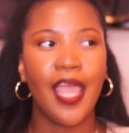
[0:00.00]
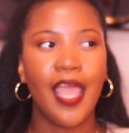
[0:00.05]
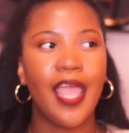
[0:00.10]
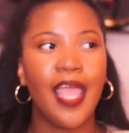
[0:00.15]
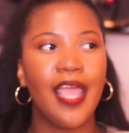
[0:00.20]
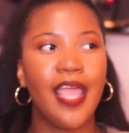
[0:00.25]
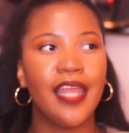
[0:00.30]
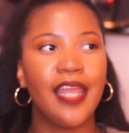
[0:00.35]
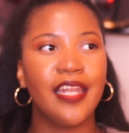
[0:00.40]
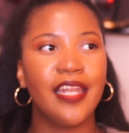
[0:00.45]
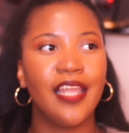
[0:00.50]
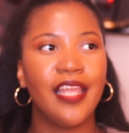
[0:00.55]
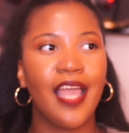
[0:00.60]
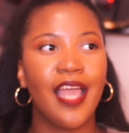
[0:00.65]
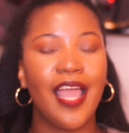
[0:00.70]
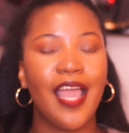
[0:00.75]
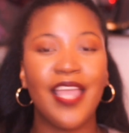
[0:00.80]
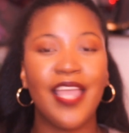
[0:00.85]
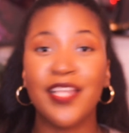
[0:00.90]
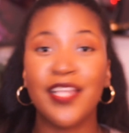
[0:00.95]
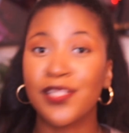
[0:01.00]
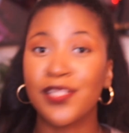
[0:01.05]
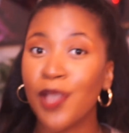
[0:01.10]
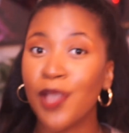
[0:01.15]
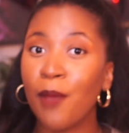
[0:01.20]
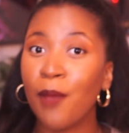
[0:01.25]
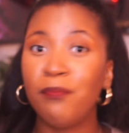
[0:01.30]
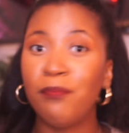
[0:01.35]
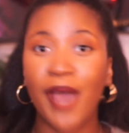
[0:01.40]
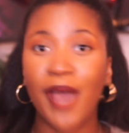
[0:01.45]
And it's
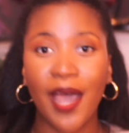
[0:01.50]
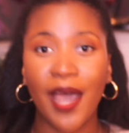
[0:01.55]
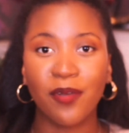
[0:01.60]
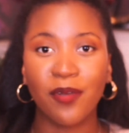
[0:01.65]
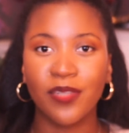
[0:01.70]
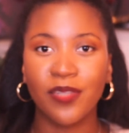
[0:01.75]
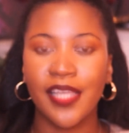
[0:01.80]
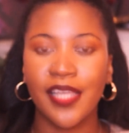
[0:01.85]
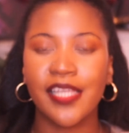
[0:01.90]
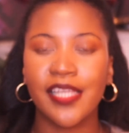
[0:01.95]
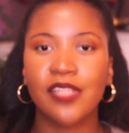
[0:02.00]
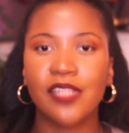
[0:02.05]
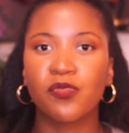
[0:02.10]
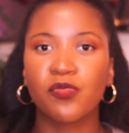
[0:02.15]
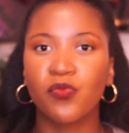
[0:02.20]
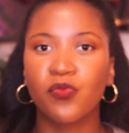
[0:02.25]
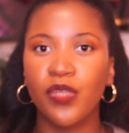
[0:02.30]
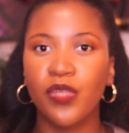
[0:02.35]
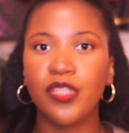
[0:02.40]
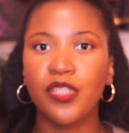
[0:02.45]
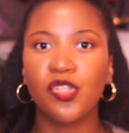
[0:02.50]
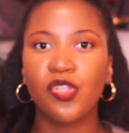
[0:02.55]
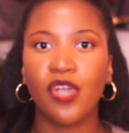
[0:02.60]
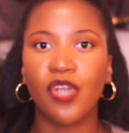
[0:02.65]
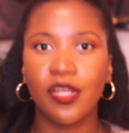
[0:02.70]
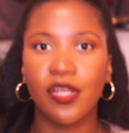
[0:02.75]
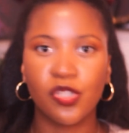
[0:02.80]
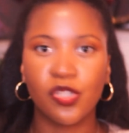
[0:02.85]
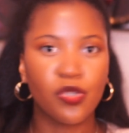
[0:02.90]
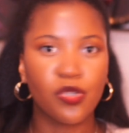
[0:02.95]
a battle. Like, it's really
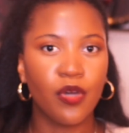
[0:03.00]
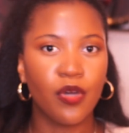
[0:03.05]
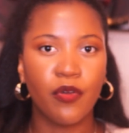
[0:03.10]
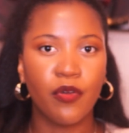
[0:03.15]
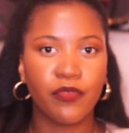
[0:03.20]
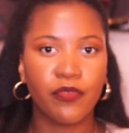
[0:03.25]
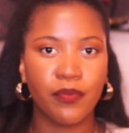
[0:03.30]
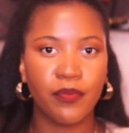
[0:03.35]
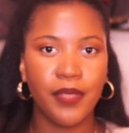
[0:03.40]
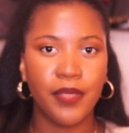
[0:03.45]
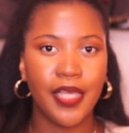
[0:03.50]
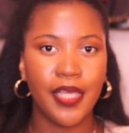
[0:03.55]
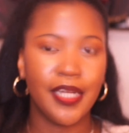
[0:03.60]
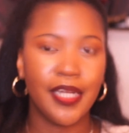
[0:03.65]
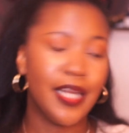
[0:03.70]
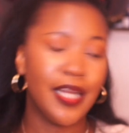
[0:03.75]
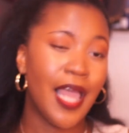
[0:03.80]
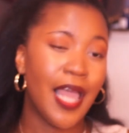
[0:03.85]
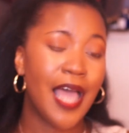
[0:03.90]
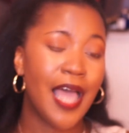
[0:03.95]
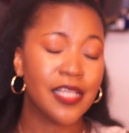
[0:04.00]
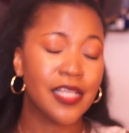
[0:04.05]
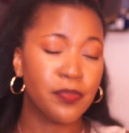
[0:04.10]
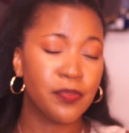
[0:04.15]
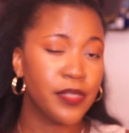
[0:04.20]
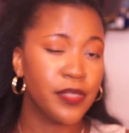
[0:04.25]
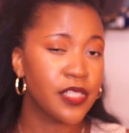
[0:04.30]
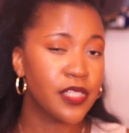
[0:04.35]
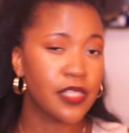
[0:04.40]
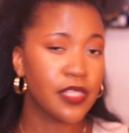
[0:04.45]
a struggle for me. And it
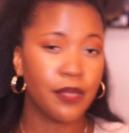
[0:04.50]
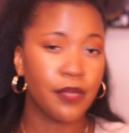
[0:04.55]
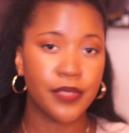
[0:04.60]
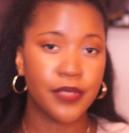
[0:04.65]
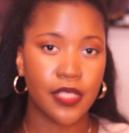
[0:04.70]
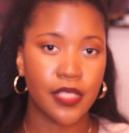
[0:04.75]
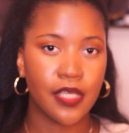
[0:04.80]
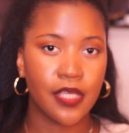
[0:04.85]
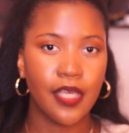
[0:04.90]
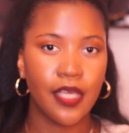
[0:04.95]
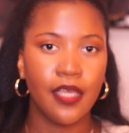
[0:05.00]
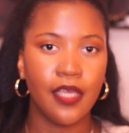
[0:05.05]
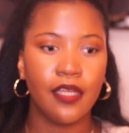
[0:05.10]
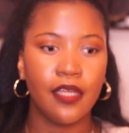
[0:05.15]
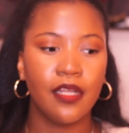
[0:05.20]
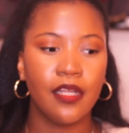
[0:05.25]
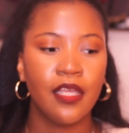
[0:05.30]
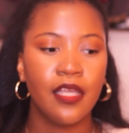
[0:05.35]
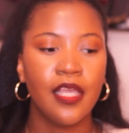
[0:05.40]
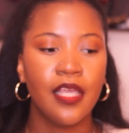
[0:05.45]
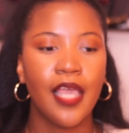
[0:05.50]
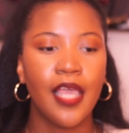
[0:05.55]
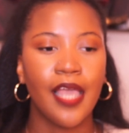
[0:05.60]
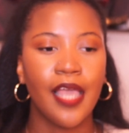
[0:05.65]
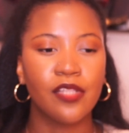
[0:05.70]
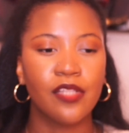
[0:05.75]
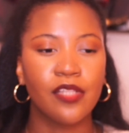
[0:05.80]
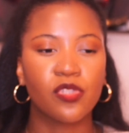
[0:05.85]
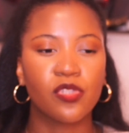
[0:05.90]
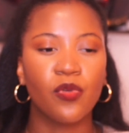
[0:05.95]
has been since I was a kid.
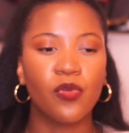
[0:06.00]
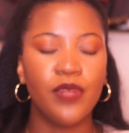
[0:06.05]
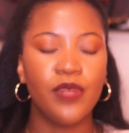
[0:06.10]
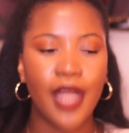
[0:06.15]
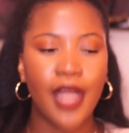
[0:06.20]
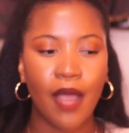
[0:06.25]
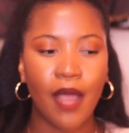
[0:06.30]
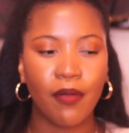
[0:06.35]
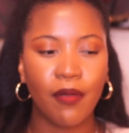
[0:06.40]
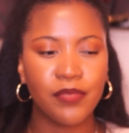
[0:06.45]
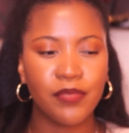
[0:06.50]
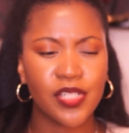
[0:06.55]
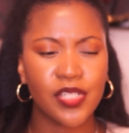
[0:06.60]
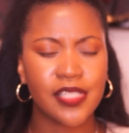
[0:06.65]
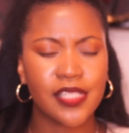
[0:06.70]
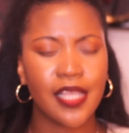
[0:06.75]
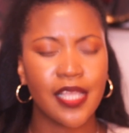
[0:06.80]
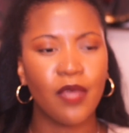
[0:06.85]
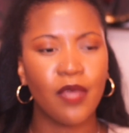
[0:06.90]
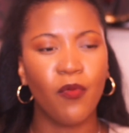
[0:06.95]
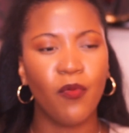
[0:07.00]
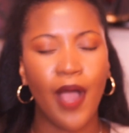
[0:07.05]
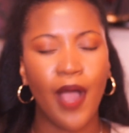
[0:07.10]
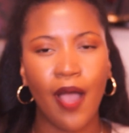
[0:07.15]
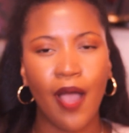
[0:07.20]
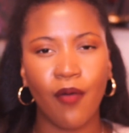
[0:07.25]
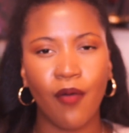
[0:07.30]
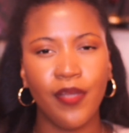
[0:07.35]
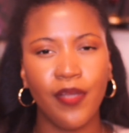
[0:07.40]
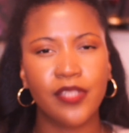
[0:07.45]
And so now I'm just like,
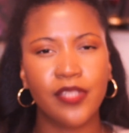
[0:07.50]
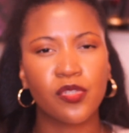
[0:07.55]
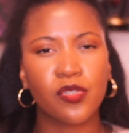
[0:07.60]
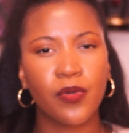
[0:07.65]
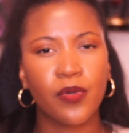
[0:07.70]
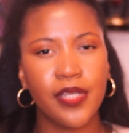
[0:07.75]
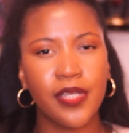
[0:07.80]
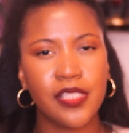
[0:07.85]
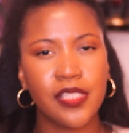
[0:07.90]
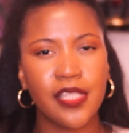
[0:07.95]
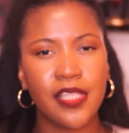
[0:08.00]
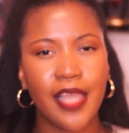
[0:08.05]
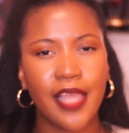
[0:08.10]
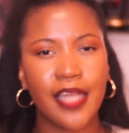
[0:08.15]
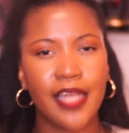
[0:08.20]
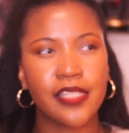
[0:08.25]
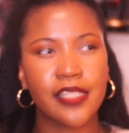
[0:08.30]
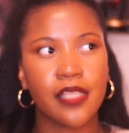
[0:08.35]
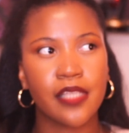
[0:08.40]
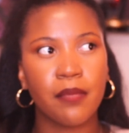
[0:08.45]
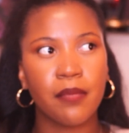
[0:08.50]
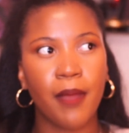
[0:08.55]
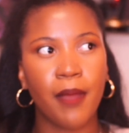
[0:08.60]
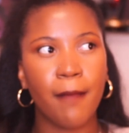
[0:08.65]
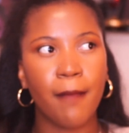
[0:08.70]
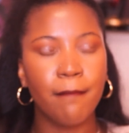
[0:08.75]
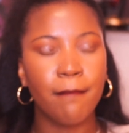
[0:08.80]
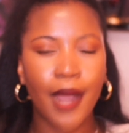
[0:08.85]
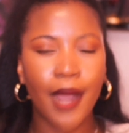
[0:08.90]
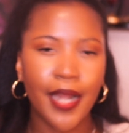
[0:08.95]
wow, it's crazy that it's like
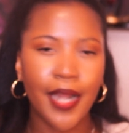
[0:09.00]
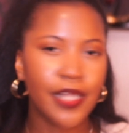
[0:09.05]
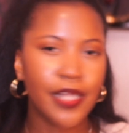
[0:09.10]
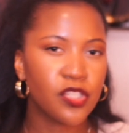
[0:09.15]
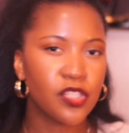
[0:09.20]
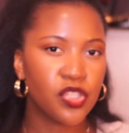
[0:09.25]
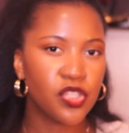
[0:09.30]
my mind has